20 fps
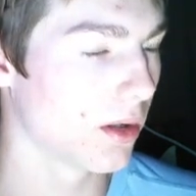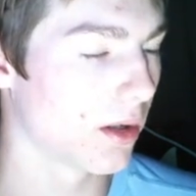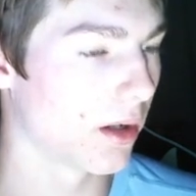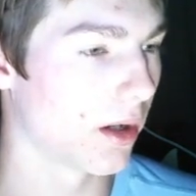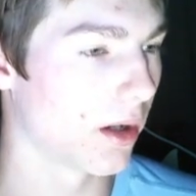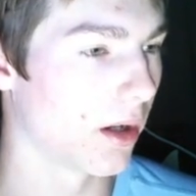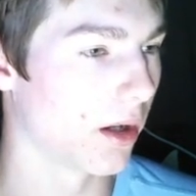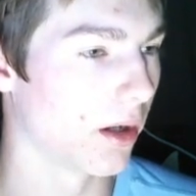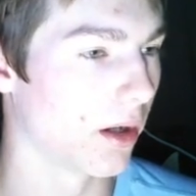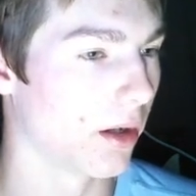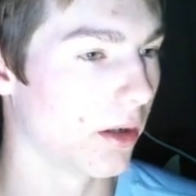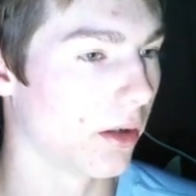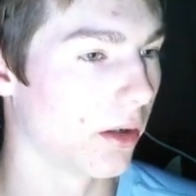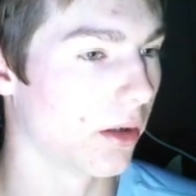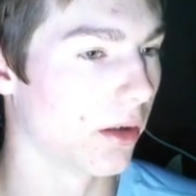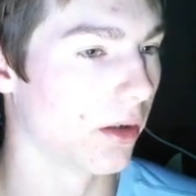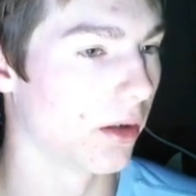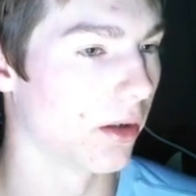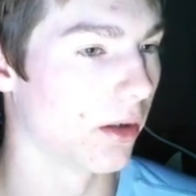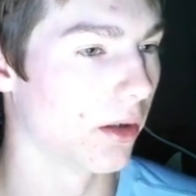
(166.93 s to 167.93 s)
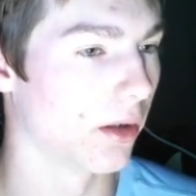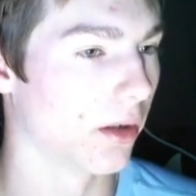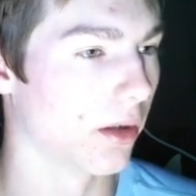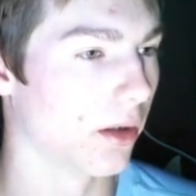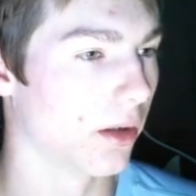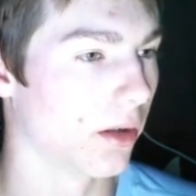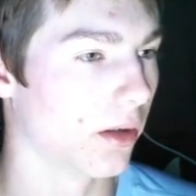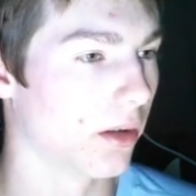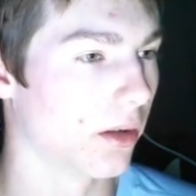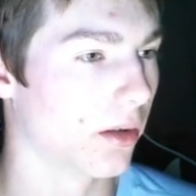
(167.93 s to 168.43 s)
and
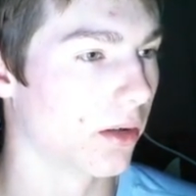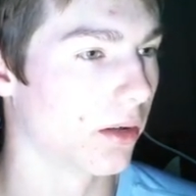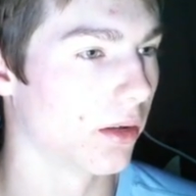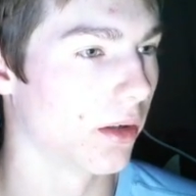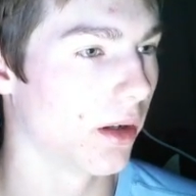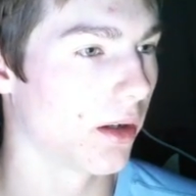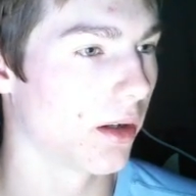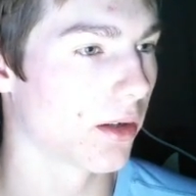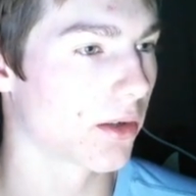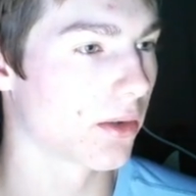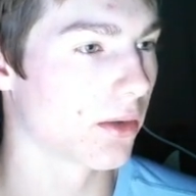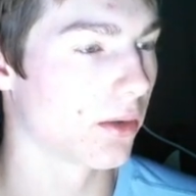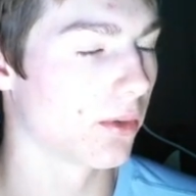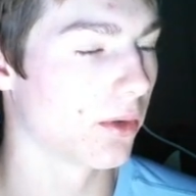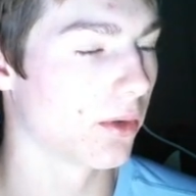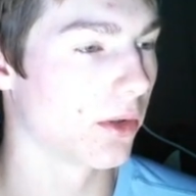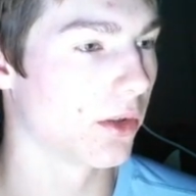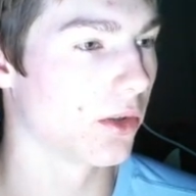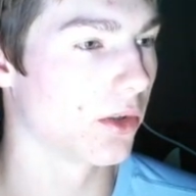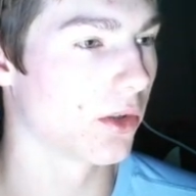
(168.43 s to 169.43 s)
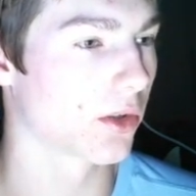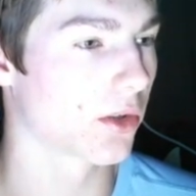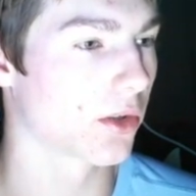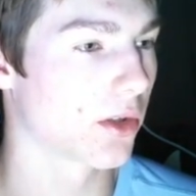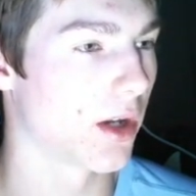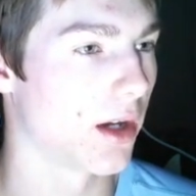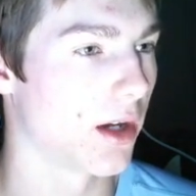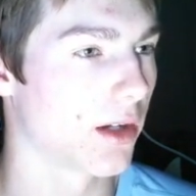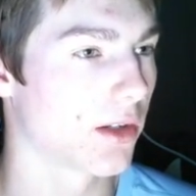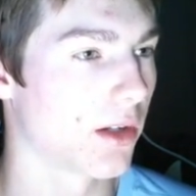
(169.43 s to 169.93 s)
yeah, so it really just
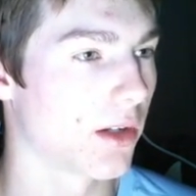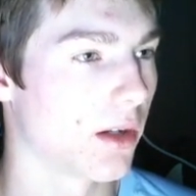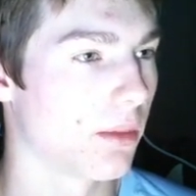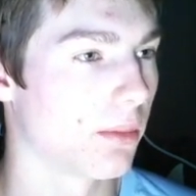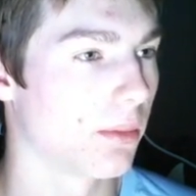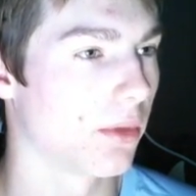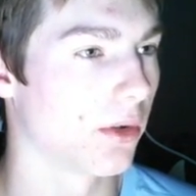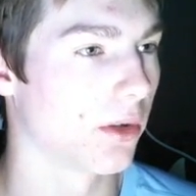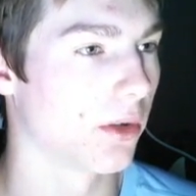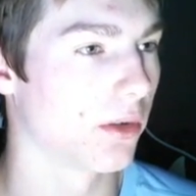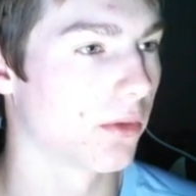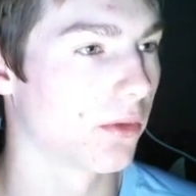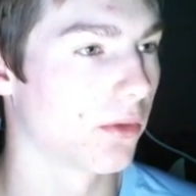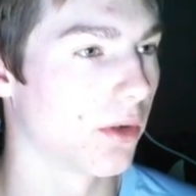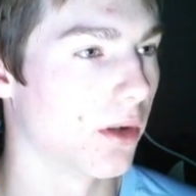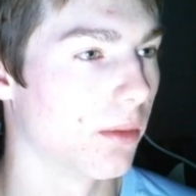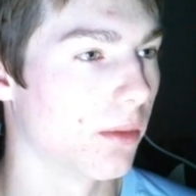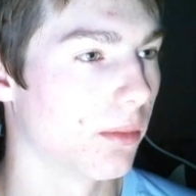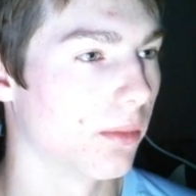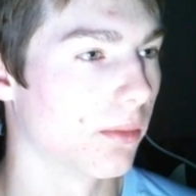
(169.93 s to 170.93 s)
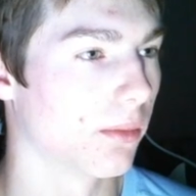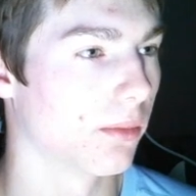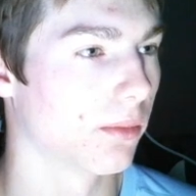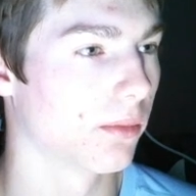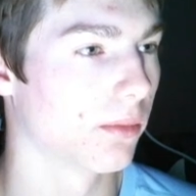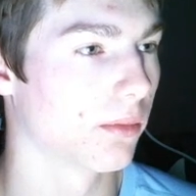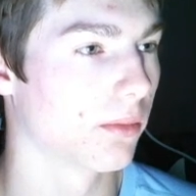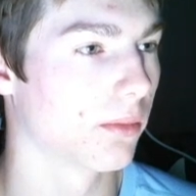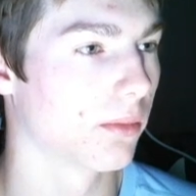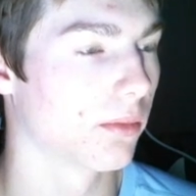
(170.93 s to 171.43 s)
takes the input from
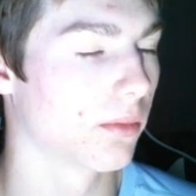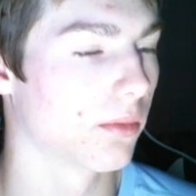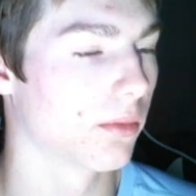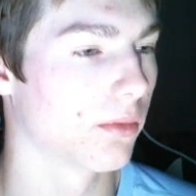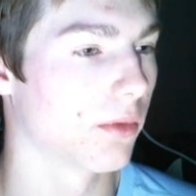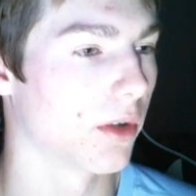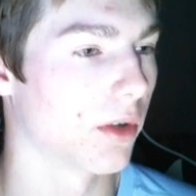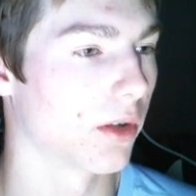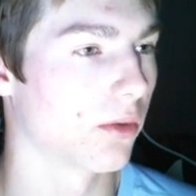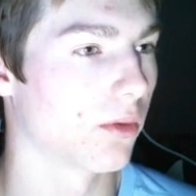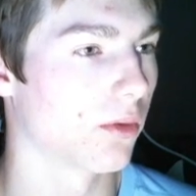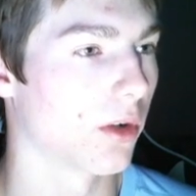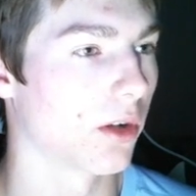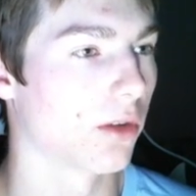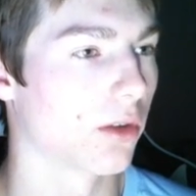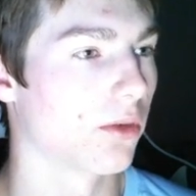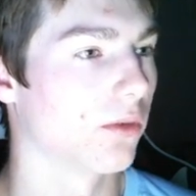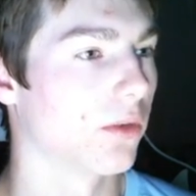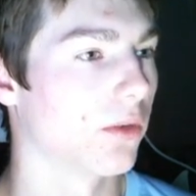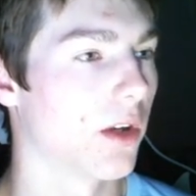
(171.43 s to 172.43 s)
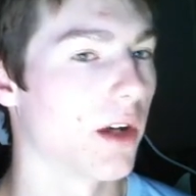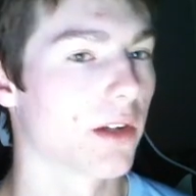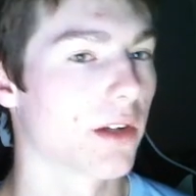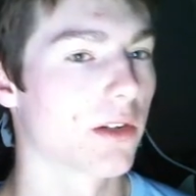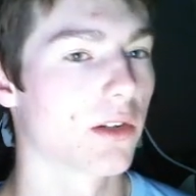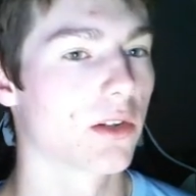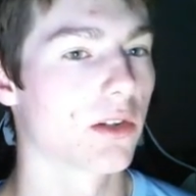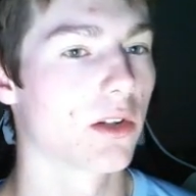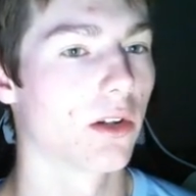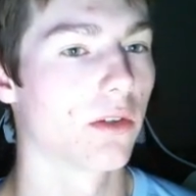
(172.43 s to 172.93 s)
like running through Flash
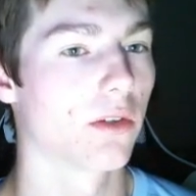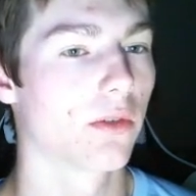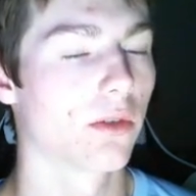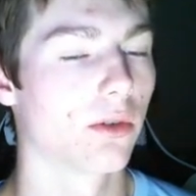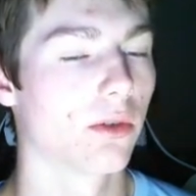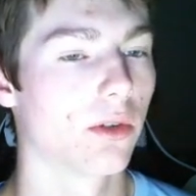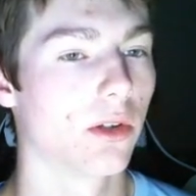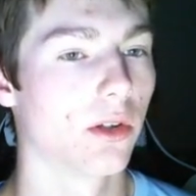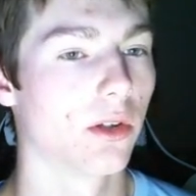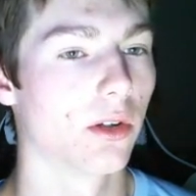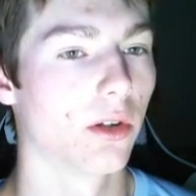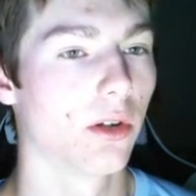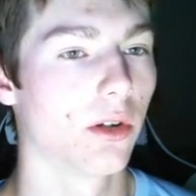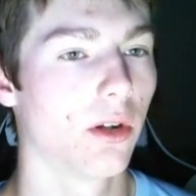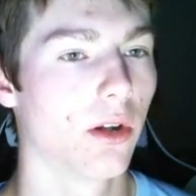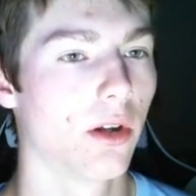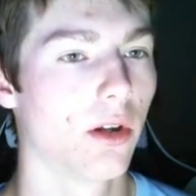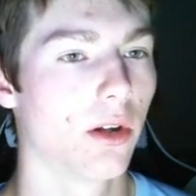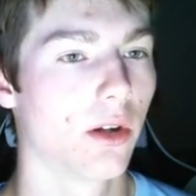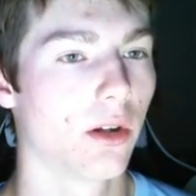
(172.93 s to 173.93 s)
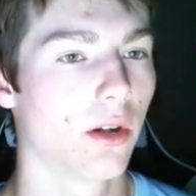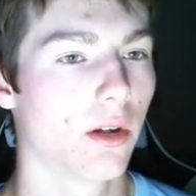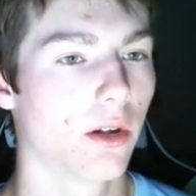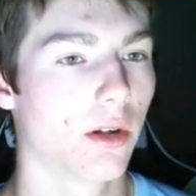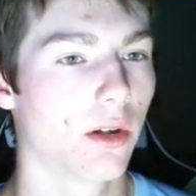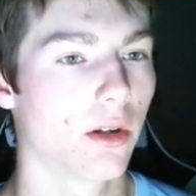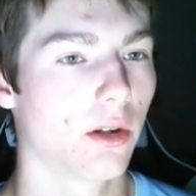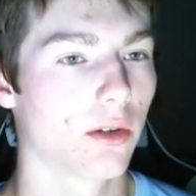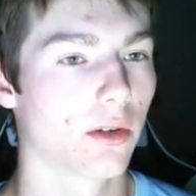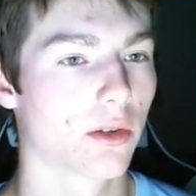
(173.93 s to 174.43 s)
and stuff through here.
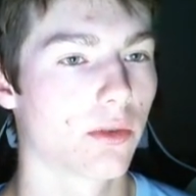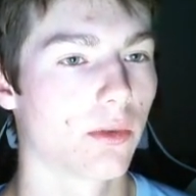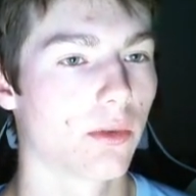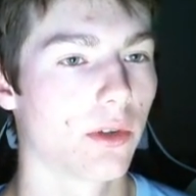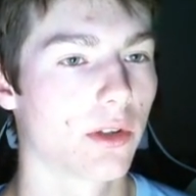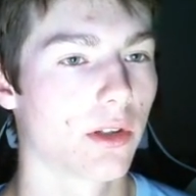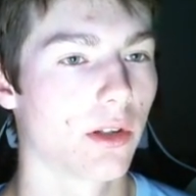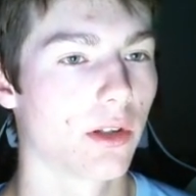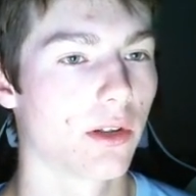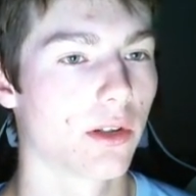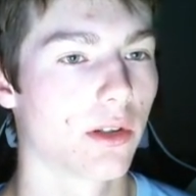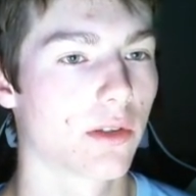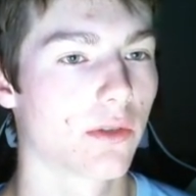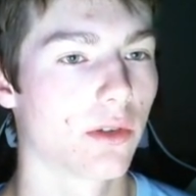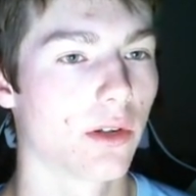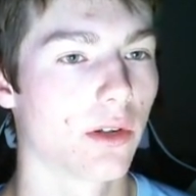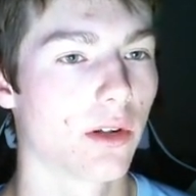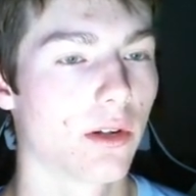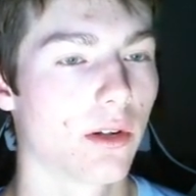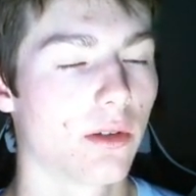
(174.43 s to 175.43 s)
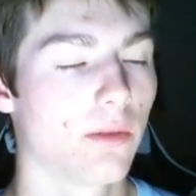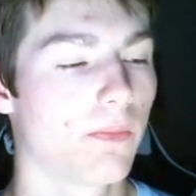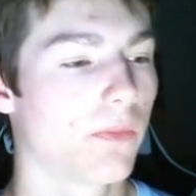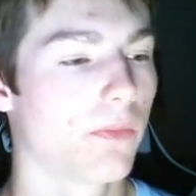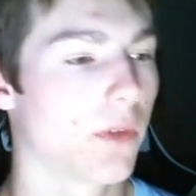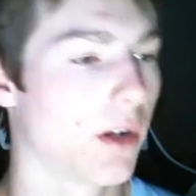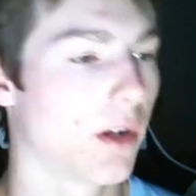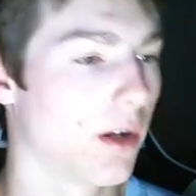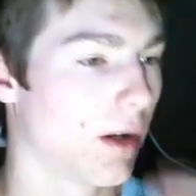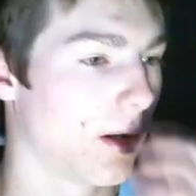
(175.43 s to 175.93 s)
Let's reset this for now.
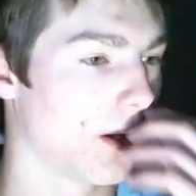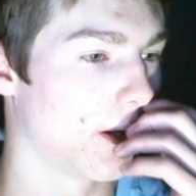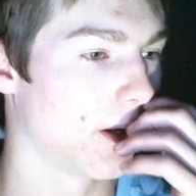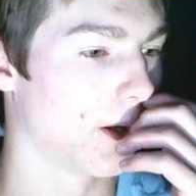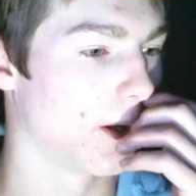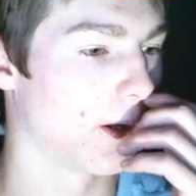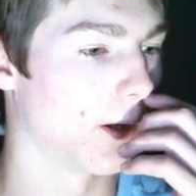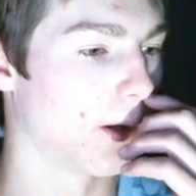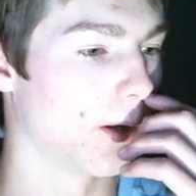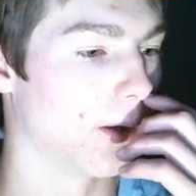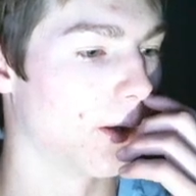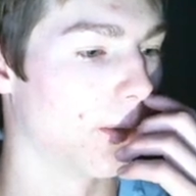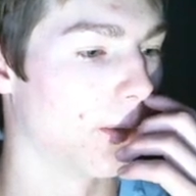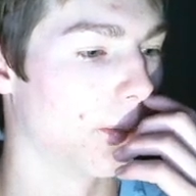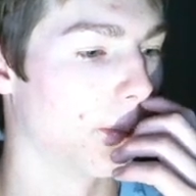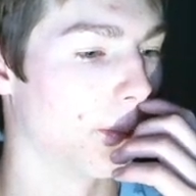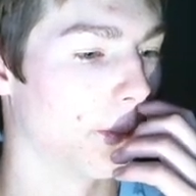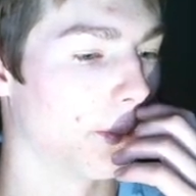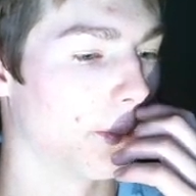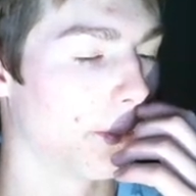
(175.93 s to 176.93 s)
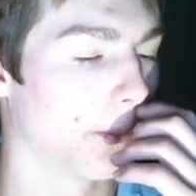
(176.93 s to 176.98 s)
Um,